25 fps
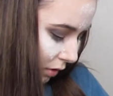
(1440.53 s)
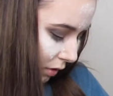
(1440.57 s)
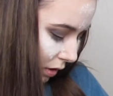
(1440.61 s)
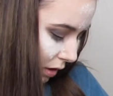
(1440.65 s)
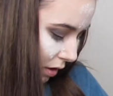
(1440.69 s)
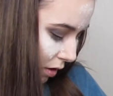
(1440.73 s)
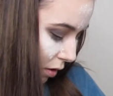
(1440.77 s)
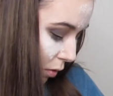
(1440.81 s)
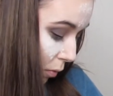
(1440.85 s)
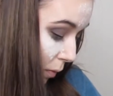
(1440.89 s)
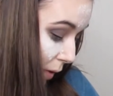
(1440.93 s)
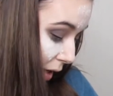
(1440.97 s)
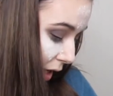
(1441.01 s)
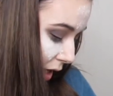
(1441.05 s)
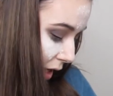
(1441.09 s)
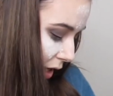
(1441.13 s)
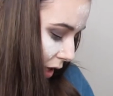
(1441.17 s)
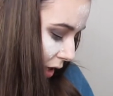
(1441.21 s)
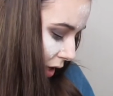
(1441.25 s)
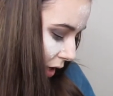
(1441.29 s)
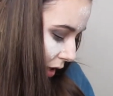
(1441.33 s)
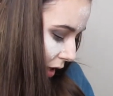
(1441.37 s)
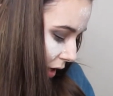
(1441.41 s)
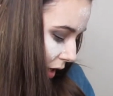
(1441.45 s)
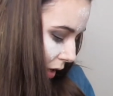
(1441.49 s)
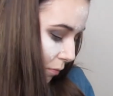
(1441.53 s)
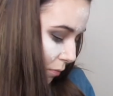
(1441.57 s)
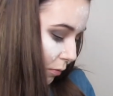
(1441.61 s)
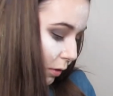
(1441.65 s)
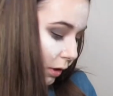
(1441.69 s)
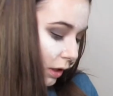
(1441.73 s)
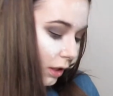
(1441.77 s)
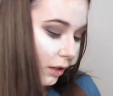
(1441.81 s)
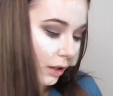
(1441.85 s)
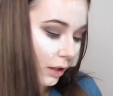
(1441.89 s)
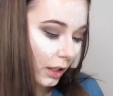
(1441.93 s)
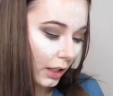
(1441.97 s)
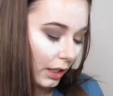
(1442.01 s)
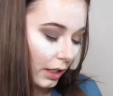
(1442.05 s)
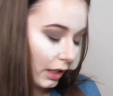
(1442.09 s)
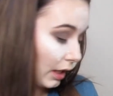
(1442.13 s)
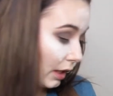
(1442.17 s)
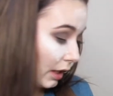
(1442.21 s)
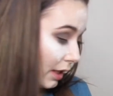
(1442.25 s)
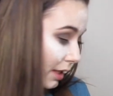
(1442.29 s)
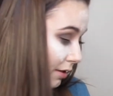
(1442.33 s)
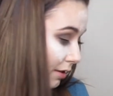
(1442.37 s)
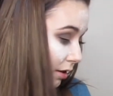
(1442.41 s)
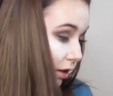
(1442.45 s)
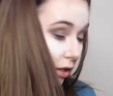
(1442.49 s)
The way, I'm really good at getting
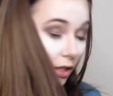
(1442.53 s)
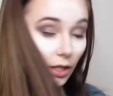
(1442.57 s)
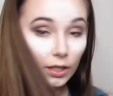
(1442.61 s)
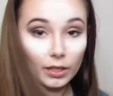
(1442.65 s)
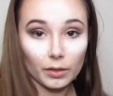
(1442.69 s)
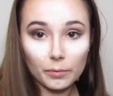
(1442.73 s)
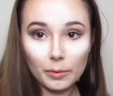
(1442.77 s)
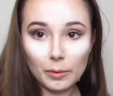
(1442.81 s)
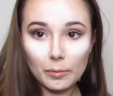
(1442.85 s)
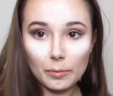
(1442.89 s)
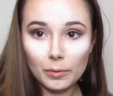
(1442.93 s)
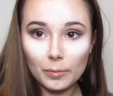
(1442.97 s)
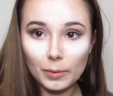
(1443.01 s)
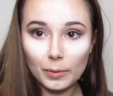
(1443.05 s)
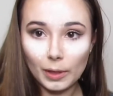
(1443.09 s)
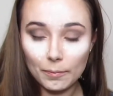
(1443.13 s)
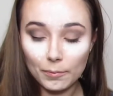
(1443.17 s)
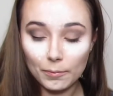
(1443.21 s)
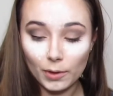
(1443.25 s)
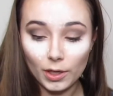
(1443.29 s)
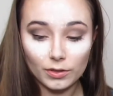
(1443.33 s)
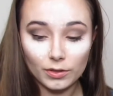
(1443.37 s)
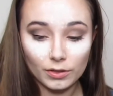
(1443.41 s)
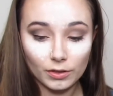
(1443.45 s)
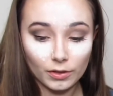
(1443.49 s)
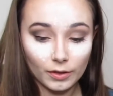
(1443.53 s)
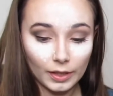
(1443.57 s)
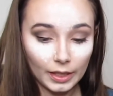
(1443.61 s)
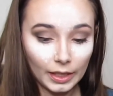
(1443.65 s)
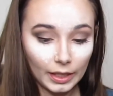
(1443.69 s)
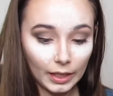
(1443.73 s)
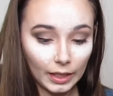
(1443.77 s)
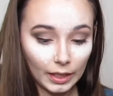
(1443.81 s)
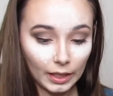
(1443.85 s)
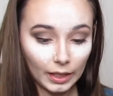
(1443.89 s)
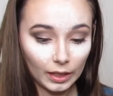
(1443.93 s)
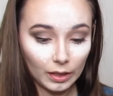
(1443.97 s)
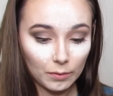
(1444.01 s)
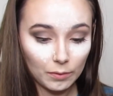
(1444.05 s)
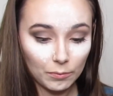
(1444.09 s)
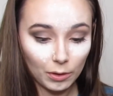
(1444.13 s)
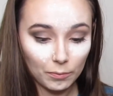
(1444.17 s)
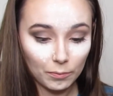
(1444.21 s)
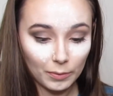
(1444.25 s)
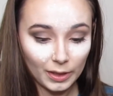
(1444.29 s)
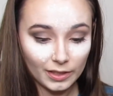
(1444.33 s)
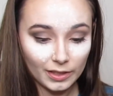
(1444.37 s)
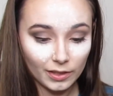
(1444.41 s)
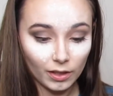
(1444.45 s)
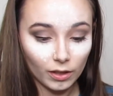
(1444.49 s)
these on other people, but I'm not so great at getting them on
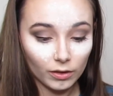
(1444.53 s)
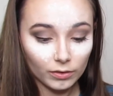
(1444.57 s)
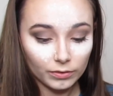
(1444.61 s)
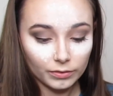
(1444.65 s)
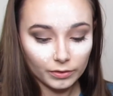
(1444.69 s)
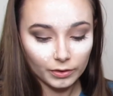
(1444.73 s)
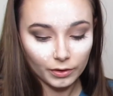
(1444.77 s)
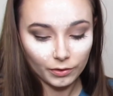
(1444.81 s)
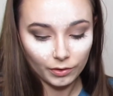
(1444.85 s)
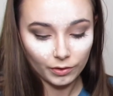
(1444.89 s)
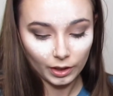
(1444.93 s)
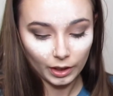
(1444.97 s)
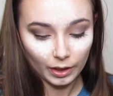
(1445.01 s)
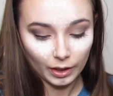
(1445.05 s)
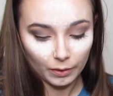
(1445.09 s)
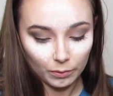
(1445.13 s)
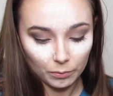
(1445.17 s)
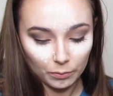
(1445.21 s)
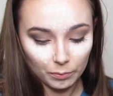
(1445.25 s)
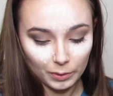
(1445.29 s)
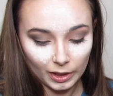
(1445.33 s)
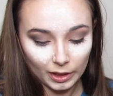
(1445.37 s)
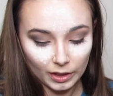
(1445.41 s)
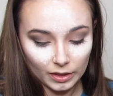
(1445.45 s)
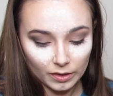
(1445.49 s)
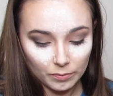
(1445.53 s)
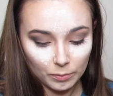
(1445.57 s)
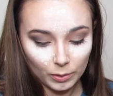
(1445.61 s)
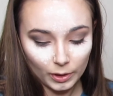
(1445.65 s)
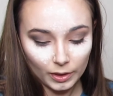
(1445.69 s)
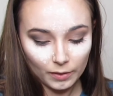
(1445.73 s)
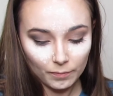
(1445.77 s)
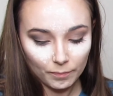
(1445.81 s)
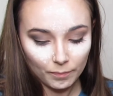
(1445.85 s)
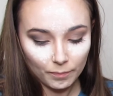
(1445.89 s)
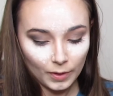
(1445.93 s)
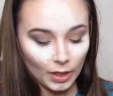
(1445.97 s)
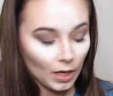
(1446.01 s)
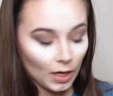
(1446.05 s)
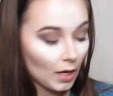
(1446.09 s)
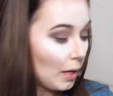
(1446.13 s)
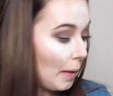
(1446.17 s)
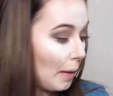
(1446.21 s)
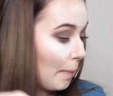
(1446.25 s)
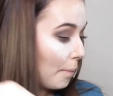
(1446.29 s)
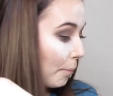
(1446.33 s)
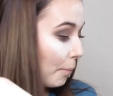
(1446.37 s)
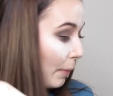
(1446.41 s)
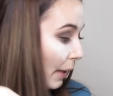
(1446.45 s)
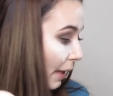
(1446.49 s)
myself. You think I would be at this point.
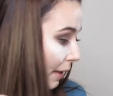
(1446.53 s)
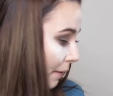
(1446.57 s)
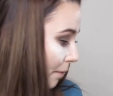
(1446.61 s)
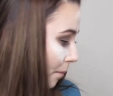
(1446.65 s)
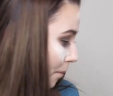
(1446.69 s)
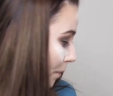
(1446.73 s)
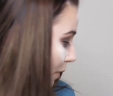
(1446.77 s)
But